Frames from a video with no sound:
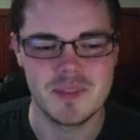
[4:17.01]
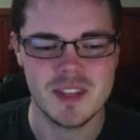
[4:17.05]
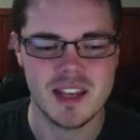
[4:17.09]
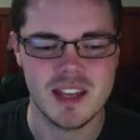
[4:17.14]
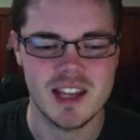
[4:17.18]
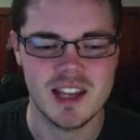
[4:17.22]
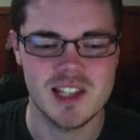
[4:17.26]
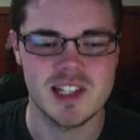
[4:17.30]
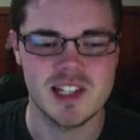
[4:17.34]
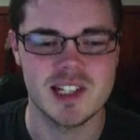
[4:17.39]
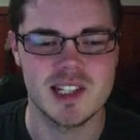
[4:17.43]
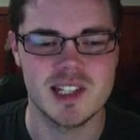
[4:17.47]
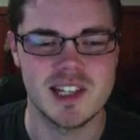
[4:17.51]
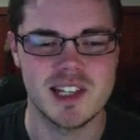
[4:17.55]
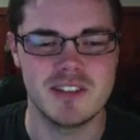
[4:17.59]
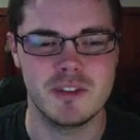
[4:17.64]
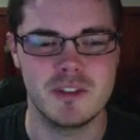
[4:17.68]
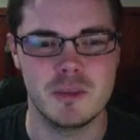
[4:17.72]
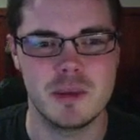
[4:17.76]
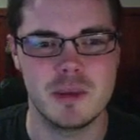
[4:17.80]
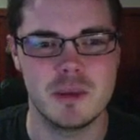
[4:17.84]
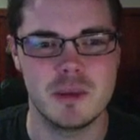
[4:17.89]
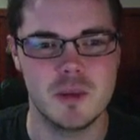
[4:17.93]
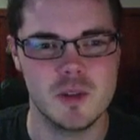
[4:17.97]
As you can see from
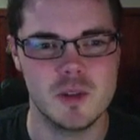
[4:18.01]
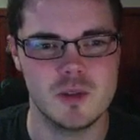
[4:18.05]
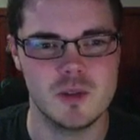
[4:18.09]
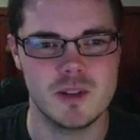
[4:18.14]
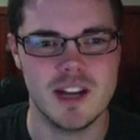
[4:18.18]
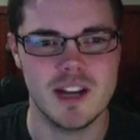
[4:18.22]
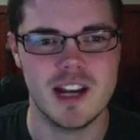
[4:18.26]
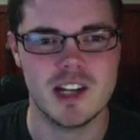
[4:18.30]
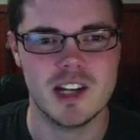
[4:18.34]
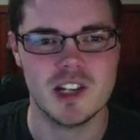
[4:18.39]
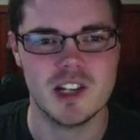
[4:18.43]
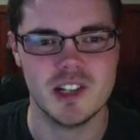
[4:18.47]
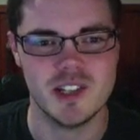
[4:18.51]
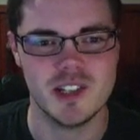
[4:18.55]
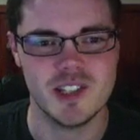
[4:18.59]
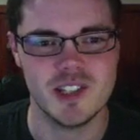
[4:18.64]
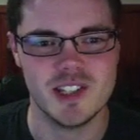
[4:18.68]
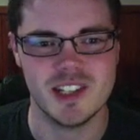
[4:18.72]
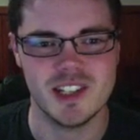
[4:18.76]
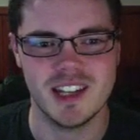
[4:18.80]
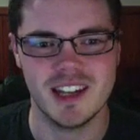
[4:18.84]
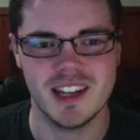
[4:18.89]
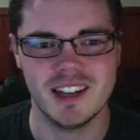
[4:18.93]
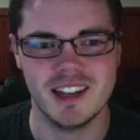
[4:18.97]
people's reactions,
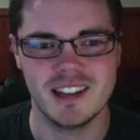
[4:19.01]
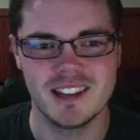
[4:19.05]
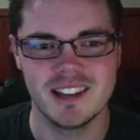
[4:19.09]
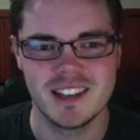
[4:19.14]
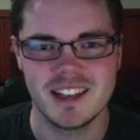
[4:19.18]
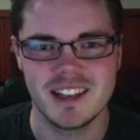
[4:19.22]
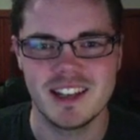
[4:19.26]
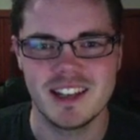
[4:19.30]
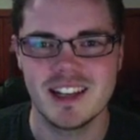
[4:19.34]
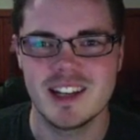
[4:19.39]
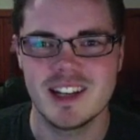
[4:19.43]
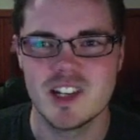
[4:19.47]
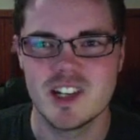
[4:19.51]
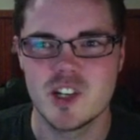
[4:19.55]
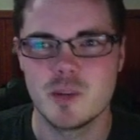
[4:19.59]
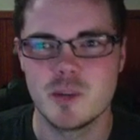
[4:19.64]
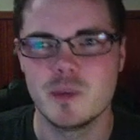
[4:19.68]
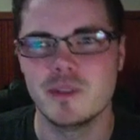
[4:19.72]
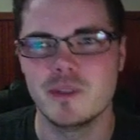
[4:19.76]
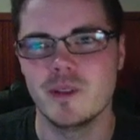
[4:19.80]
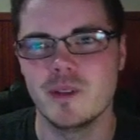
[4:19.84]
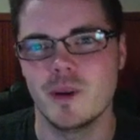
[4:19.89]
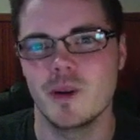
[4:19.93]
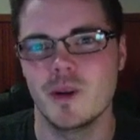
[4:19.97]
it should be
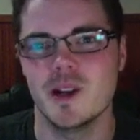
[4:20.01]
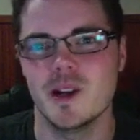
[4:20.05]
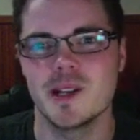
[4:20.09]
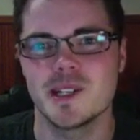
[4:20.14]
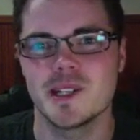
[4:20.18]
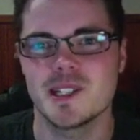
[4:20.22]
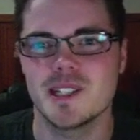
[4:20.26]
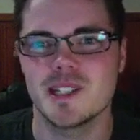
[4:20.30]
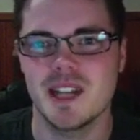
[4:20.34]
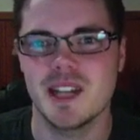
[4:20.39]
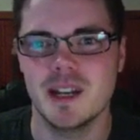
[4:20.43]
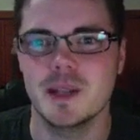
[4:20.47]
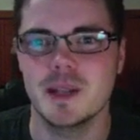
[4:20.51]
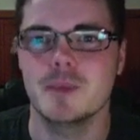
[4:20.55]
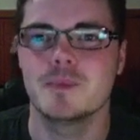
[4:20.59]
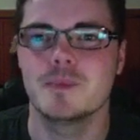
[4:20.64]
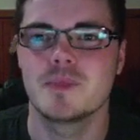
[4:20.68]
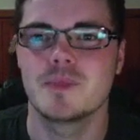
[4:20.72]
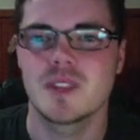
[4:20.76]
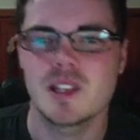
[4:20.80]
very entertaining.